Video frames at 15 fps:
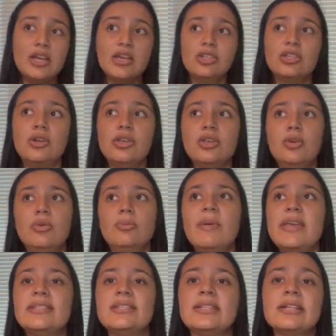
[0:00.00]
so you
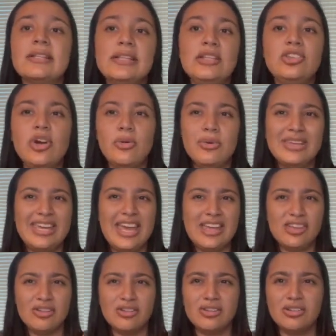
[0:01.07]
basically don't get
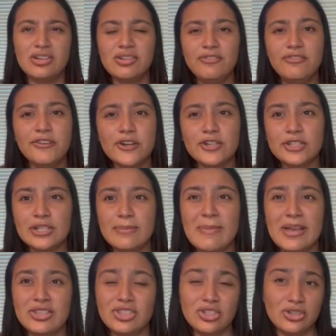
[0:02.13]
your first
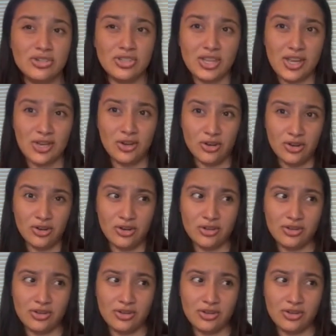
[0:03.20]
semester senior